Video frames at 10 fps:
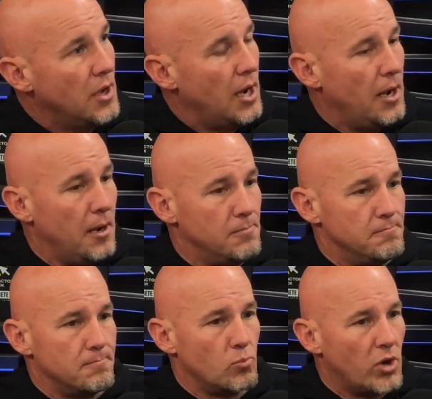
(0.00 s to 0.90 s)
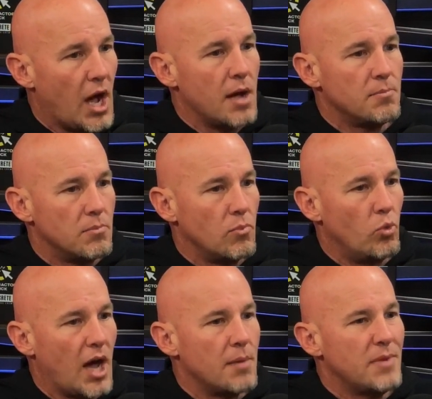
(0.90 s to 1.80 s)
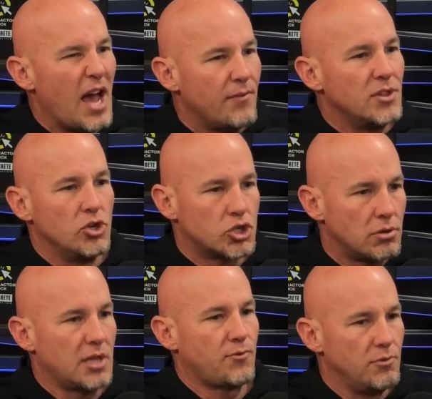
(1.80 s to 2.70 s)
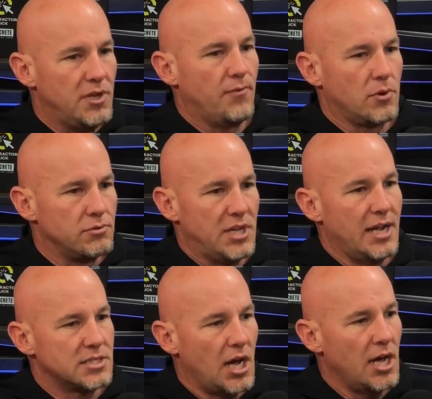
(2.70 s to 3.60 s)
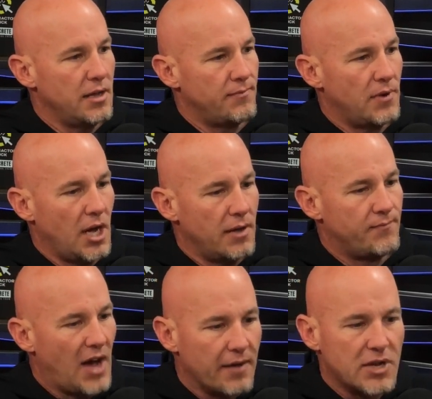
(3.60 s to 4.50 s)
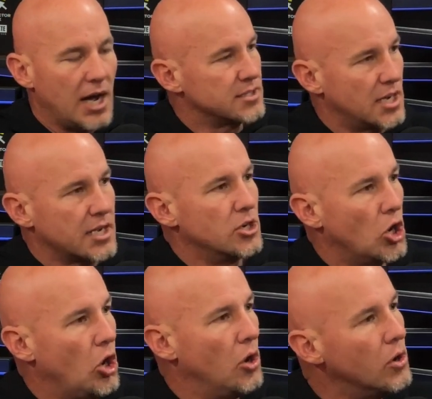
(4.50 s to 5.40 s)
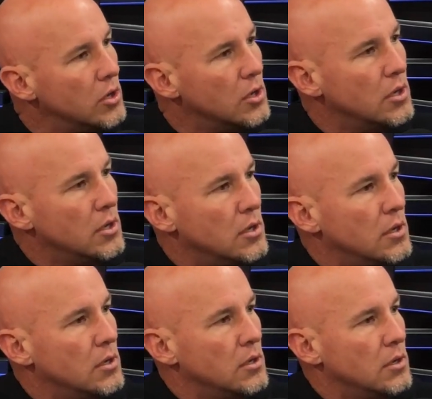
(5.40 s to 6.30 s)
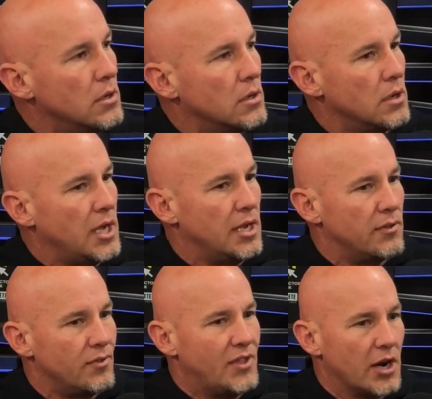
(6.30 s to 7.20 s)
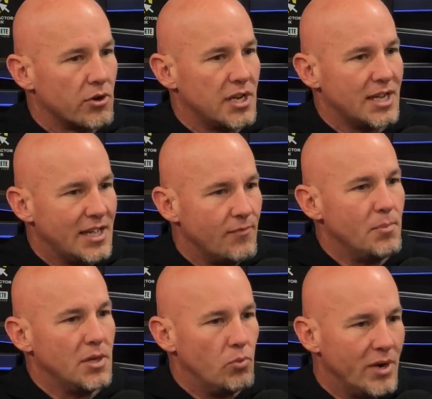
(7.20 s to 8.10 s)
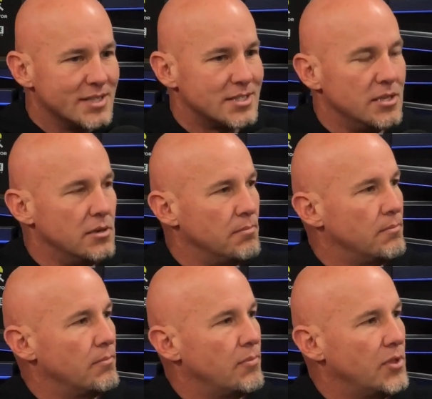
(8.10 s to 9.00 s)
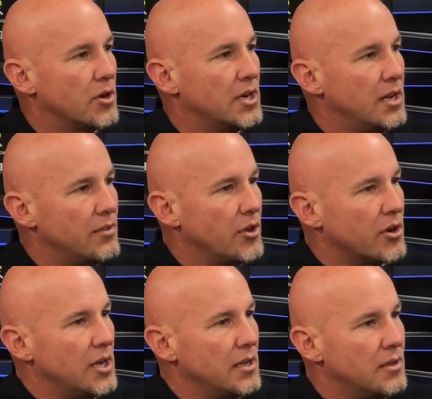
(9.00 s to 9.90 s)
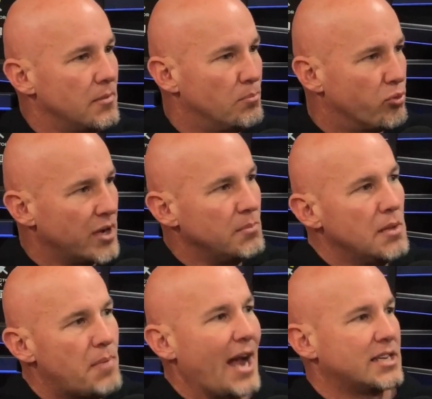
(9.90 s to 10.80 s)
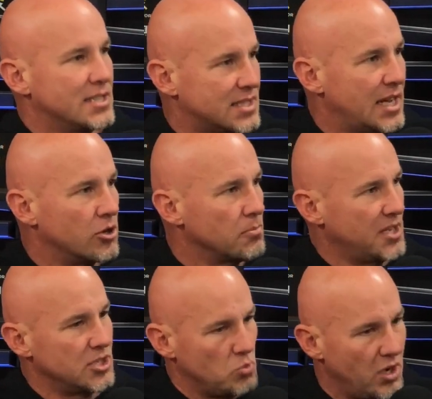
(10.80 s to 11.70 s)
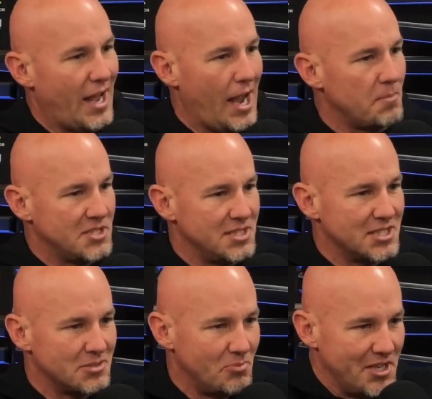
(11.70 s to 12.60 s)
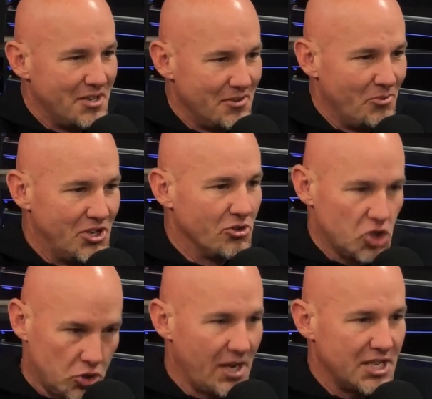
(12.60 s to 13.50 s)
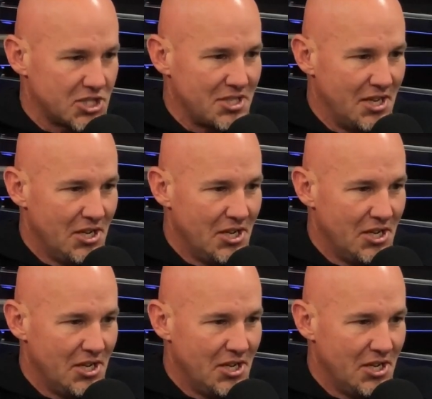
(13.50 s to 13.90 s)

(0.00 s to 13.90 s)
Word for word: Um, when I'm when I'm having those stressful, difficult days, I have I have five guys that I can call, and they're gonna give me wisdom. They're gonna they're gonna bring me back to center, because what happens is is when when you're stressed,